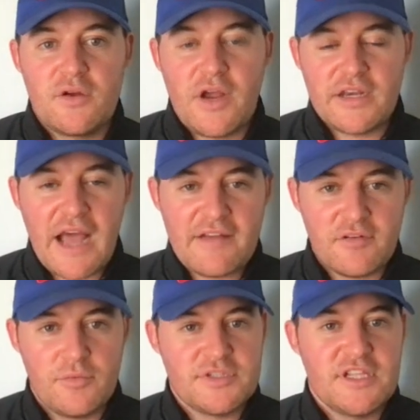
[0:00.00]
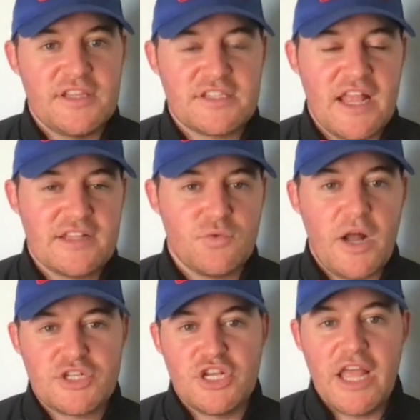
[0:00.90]
Craig Niver was in the stands
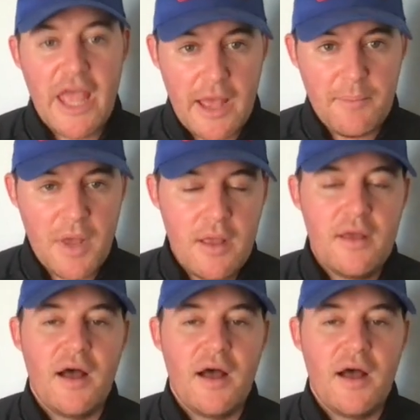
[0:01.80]
watching him